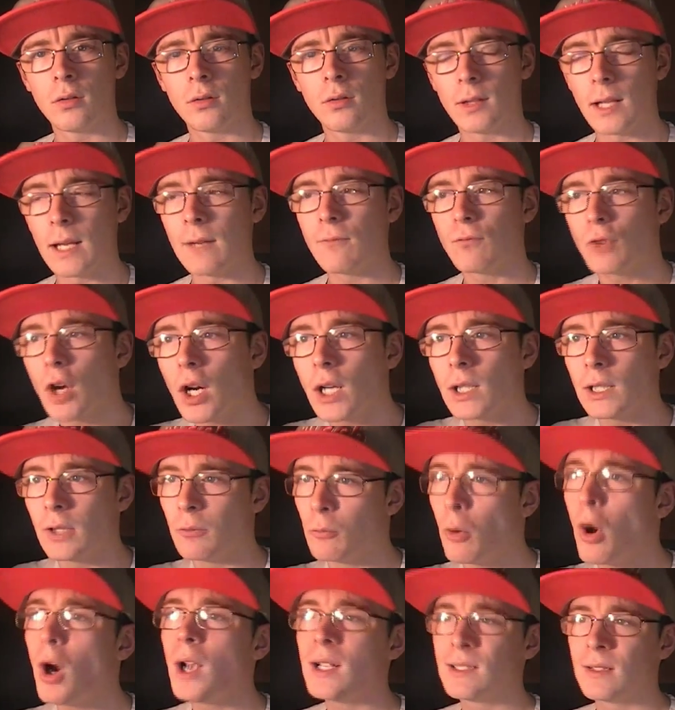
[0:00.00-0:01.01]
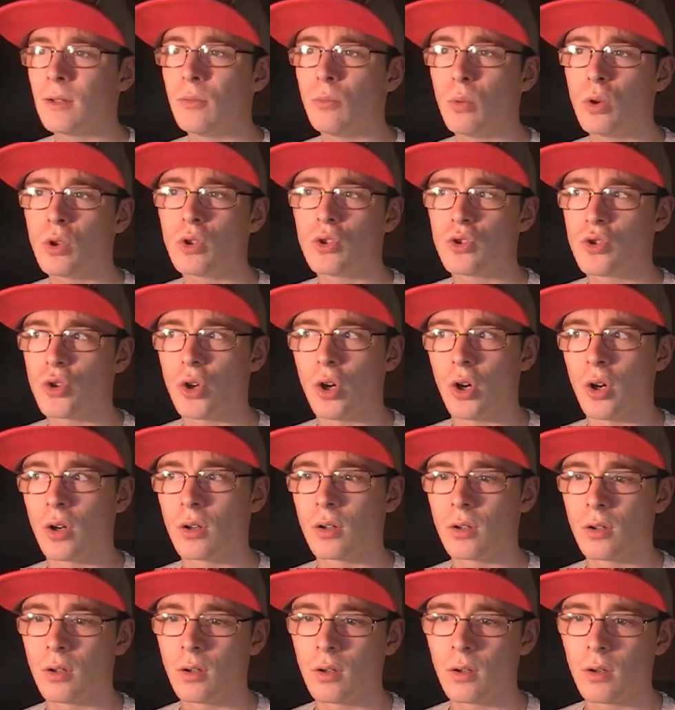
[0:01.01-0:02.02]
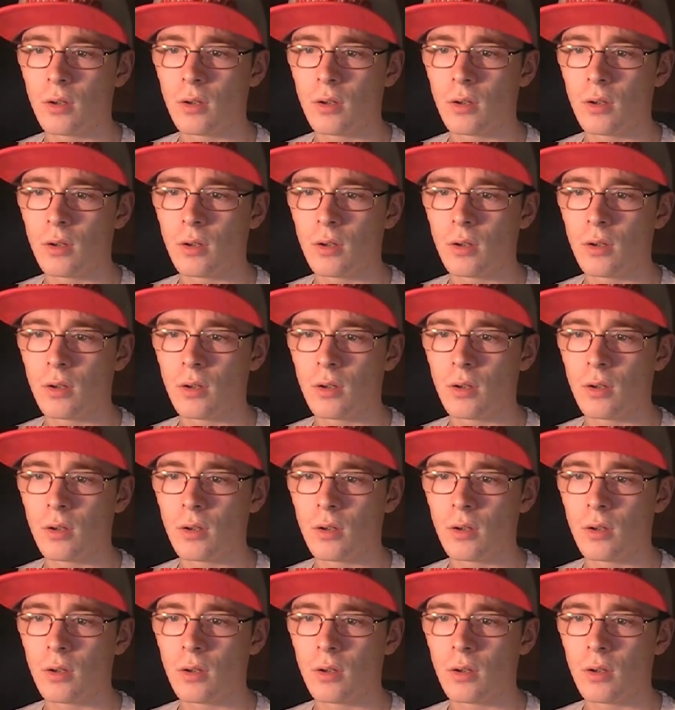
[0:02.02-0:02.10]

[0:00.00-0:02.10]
Like, really, what is a woodchuck?